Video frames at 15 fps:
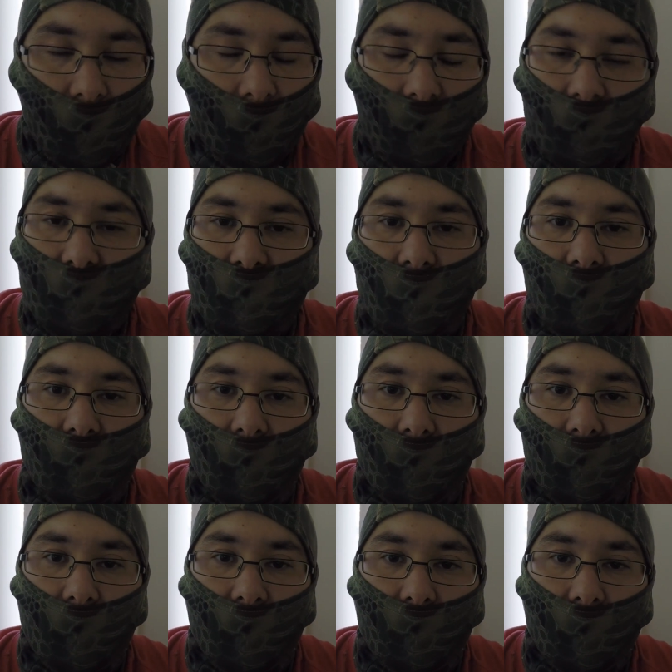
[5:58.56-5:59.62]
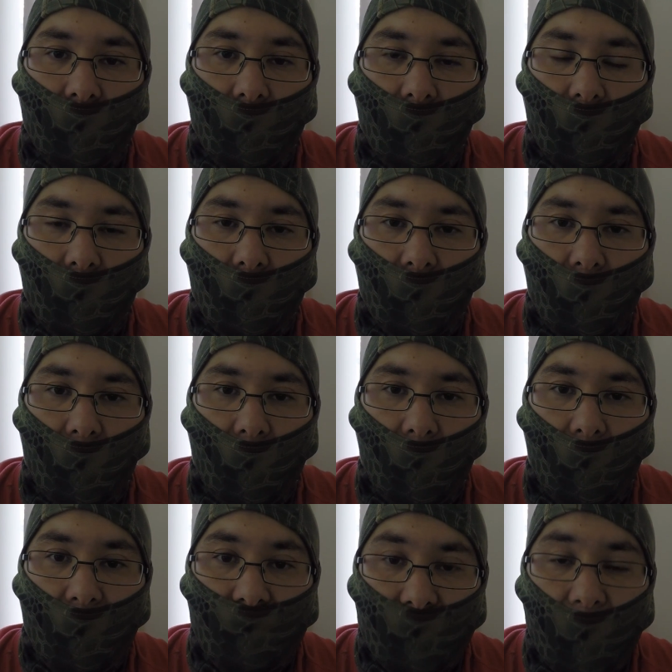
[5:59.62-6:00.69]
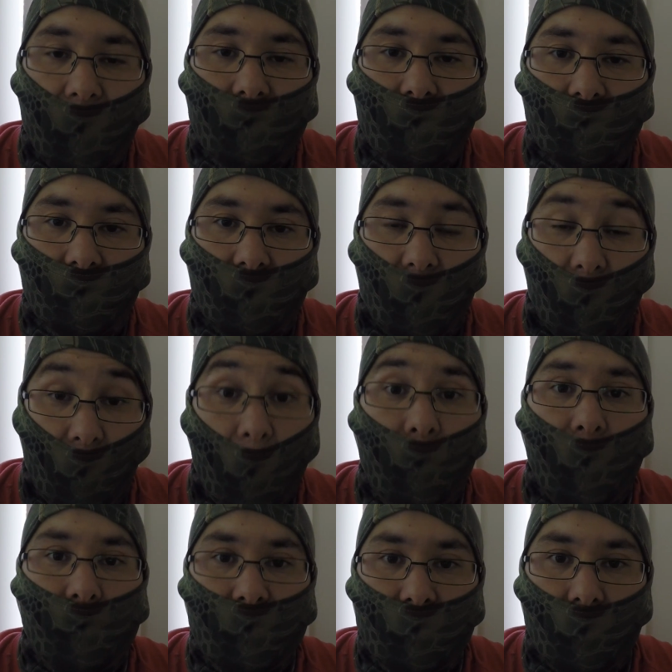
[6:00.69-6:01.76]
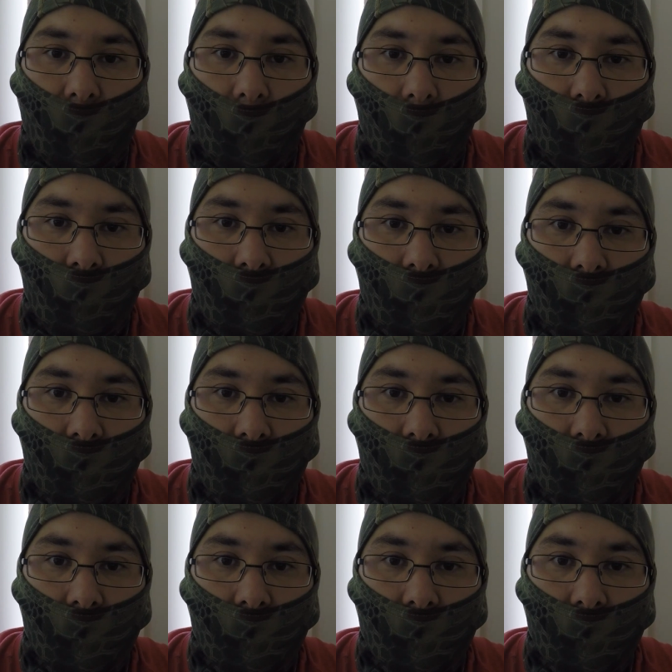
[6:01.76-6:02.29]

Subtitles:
Like I said, I've had a highway patrol